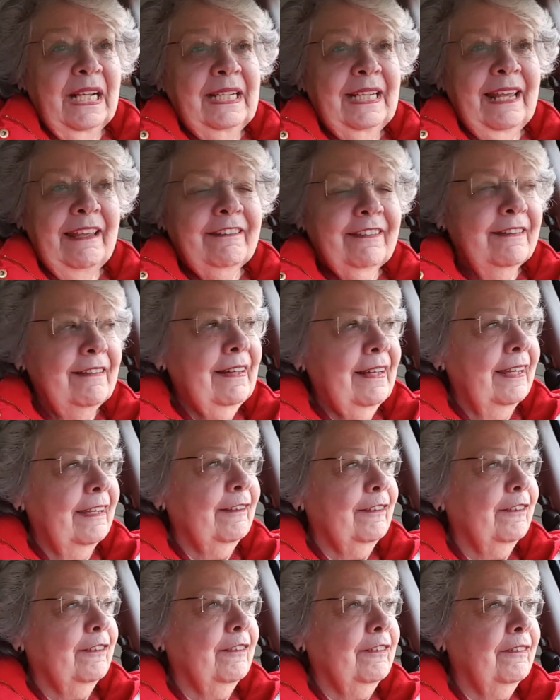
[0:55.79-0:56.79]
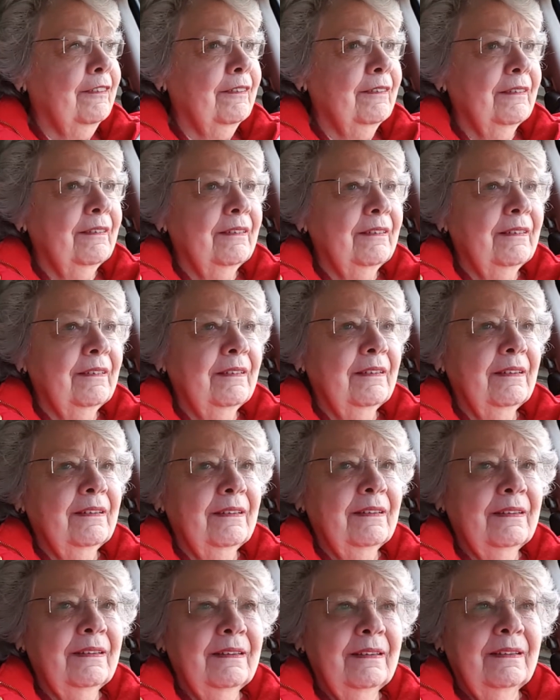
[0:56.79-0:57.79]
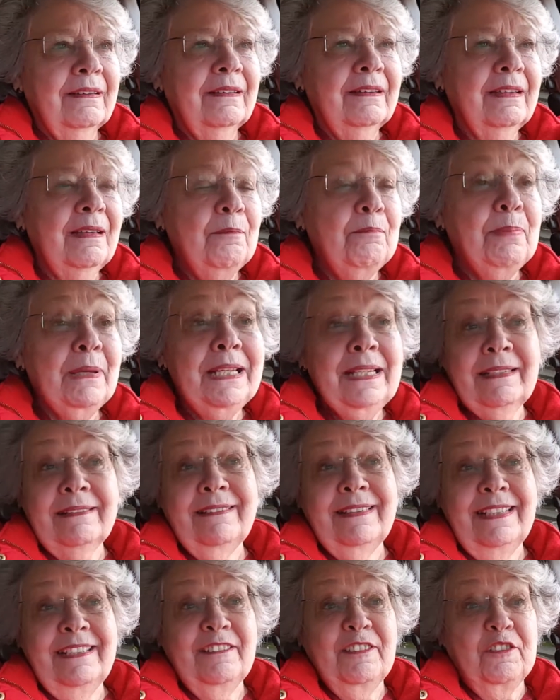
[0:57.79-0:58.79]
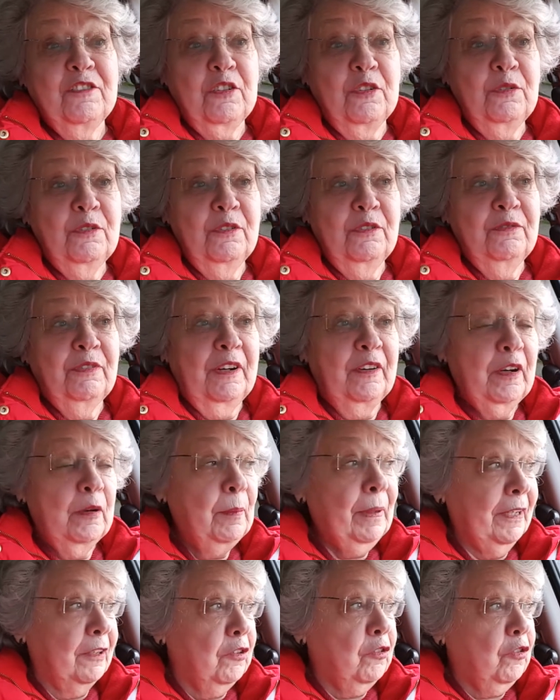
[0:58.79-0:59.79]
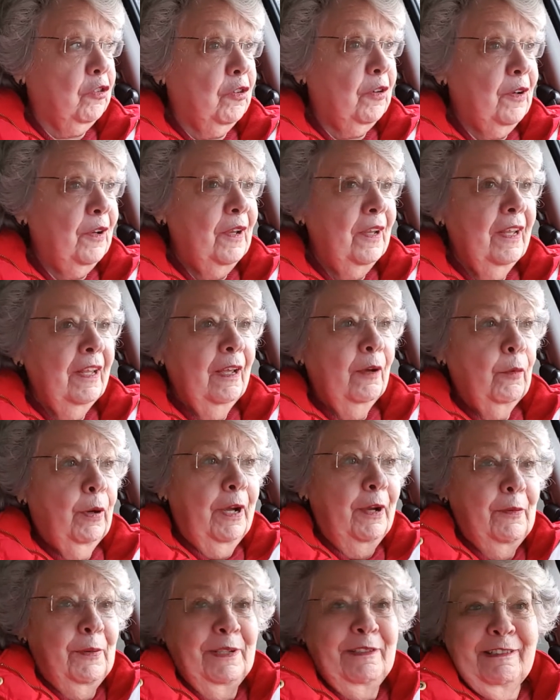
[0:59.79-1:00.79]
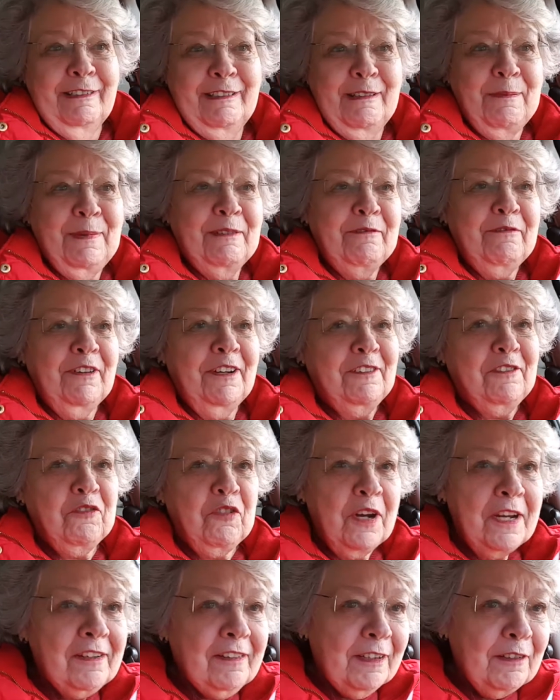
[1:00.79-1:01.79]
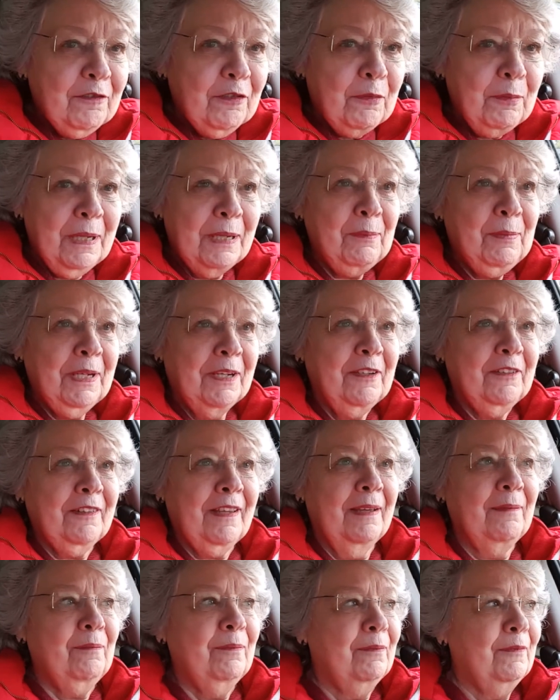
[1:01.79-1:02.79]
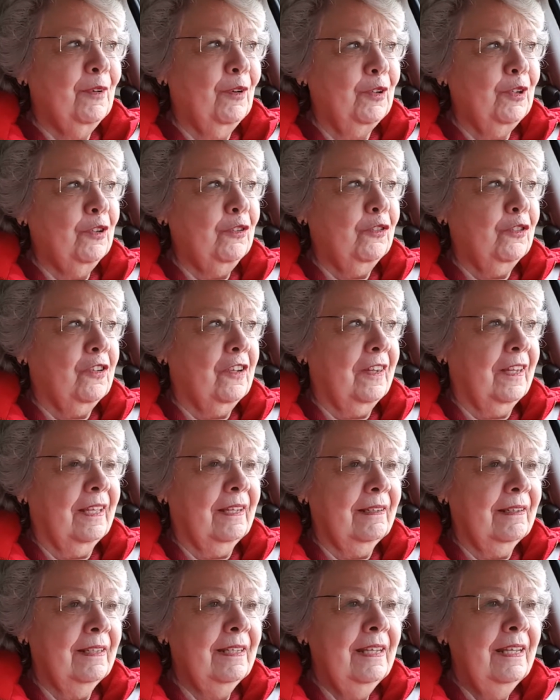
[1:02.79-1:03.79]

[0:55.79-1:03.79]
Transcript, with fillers: less and less ability to do very much, which is a bit frustrating for me because I'm not used to that.